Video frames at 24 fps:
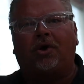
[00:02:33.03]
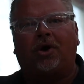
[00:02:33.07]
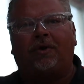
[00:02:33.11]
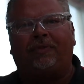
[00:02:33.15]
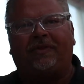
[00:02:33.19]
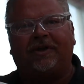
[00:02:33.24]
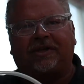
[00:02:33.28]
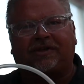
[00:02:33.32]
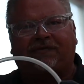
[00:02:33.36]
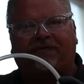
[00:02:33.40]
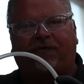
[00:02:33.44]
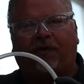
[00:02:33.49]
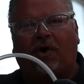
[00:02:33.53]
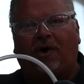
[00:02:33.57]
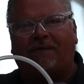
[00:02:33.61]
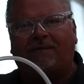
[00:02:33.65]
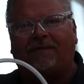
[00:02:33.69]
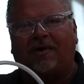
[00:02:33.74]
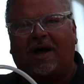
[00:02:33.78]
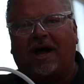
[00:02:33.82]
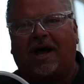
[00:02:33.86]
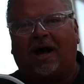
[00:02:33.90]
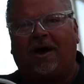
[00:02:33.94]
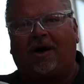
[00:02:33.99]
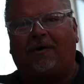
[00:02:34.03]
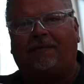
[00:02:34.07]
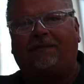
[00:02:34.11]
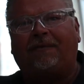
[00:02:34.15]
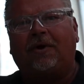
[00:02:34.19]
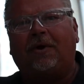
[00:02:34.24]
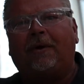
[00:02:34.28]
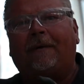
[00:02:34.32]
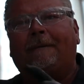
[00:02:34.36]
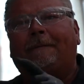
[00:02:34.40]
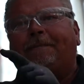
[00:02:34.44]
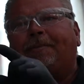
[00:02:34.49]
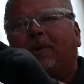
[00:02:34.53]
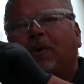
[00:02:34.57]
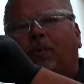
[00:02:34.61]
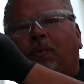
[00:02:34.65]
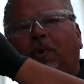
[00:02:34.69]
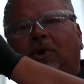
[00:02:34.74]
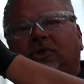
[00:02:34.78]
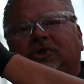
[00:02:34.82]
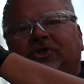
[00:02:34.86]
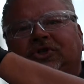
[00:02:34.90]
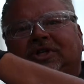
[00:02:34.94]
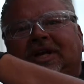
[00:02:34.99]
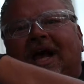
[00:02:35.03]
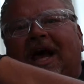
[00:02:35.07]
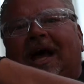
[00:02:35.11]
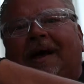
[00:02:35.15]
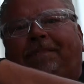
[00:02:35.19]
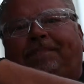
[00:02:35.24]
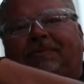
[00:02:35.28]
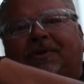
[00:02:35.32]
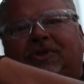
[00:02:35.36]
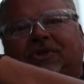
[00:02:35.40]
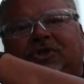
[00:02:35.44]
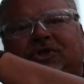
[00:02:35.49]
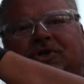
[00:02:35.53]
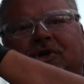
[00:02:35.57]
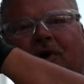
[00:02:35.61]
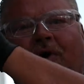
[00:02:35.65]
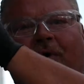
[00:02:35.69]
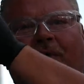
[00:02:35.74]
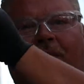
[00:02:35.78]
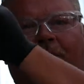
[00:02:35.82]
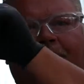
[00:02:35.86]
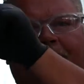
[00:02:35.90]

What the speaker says: this foot valve will stop the soap